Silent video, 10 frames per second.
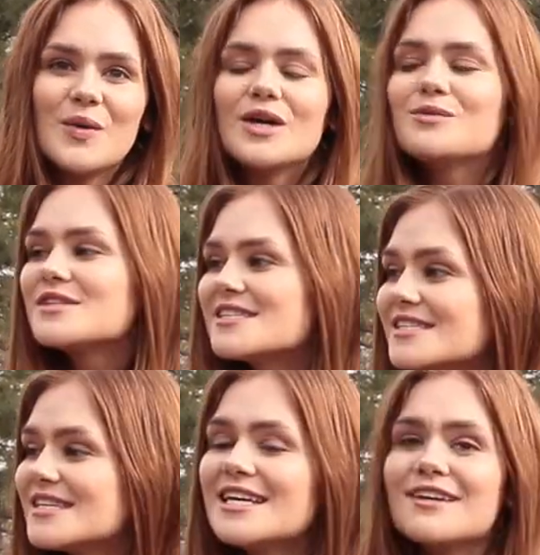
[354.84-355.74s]
We can
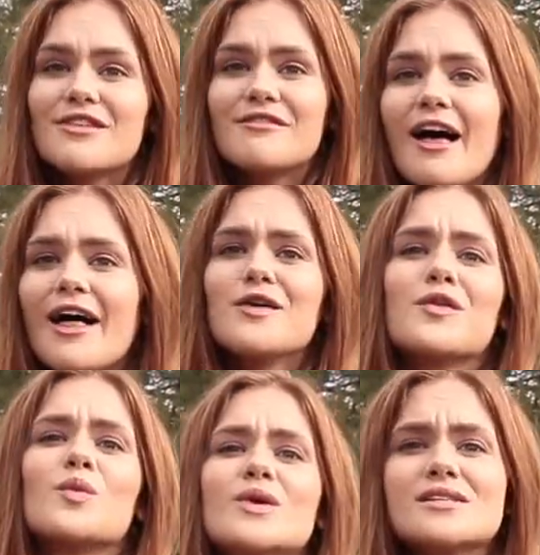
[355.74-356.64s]
receive the value,
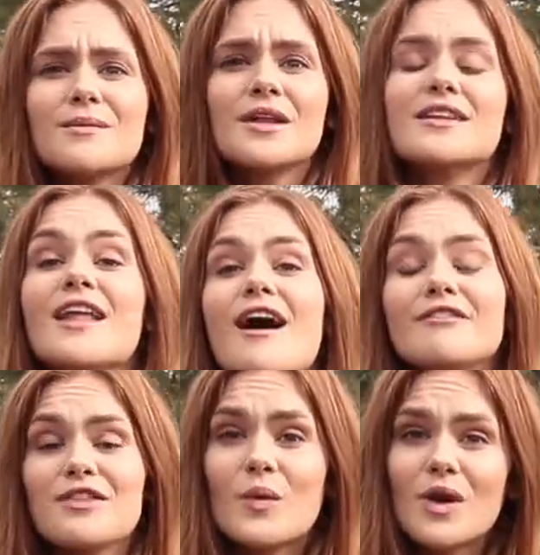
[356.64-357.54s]
the wisdom, the
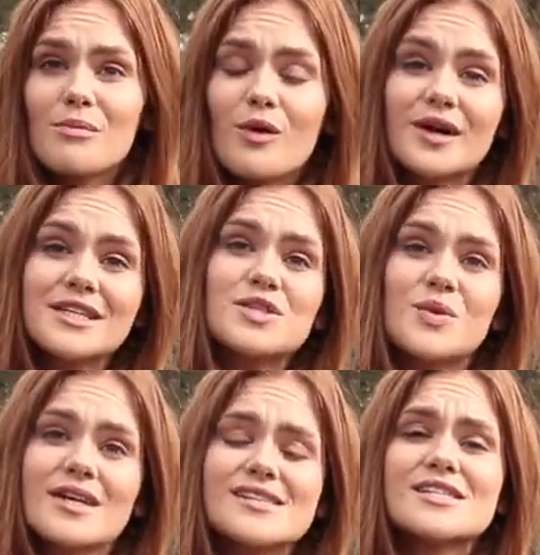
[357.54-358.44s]
love that they want to pour
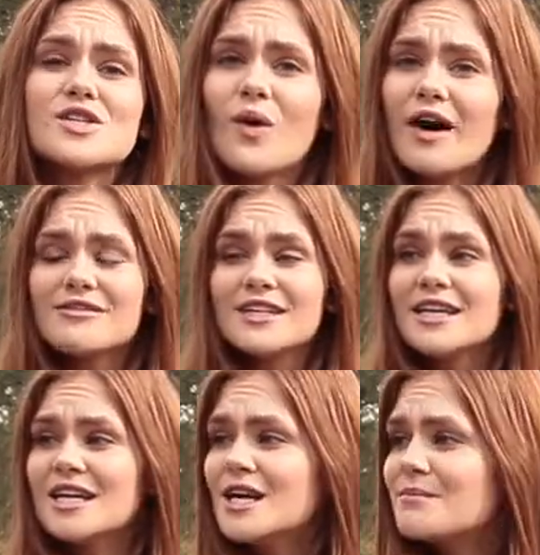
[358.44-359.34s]
into us that so often
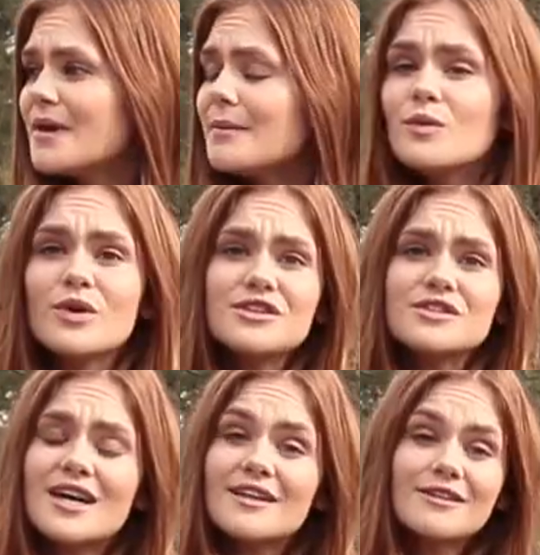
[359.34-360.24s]
maybe we're
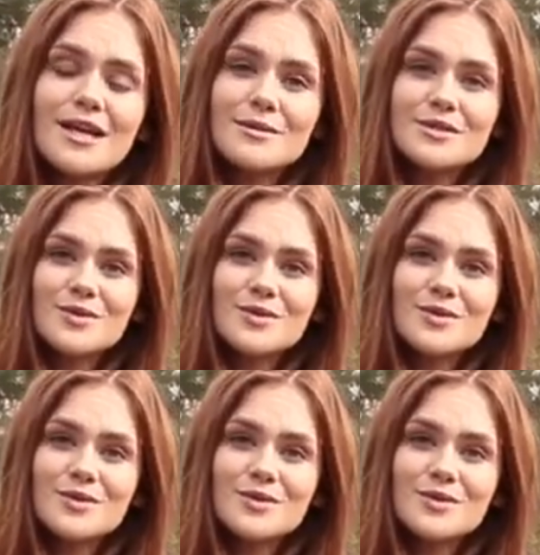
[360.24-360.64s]
just not even able